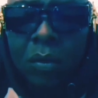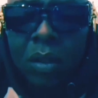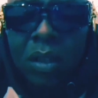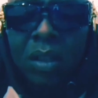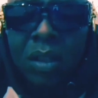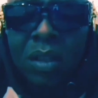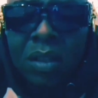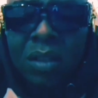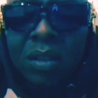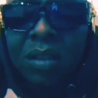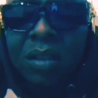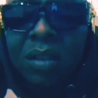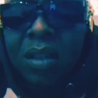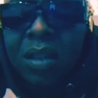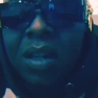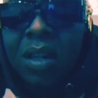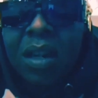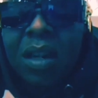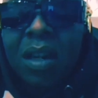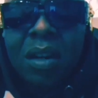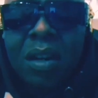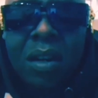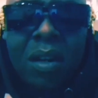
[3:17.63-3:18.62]
same suckers
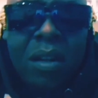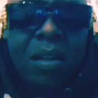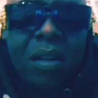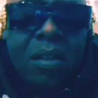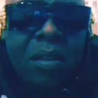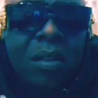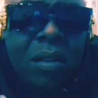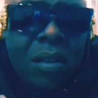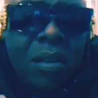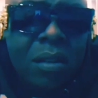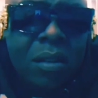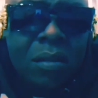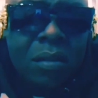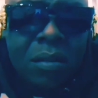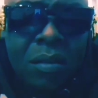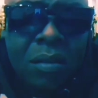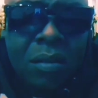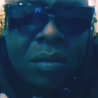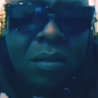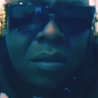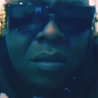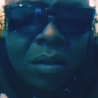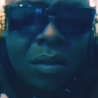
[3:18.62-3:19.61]
that took Pro
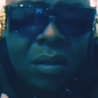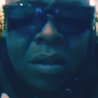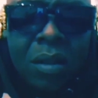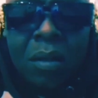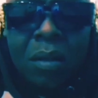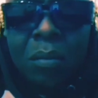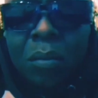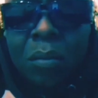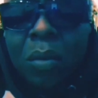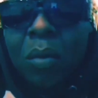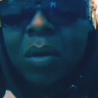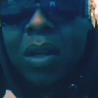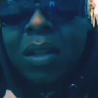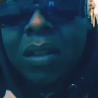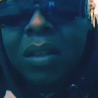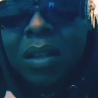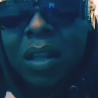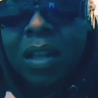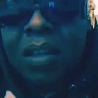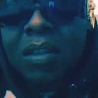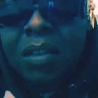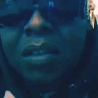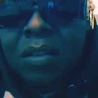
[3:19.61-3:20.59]
G. Now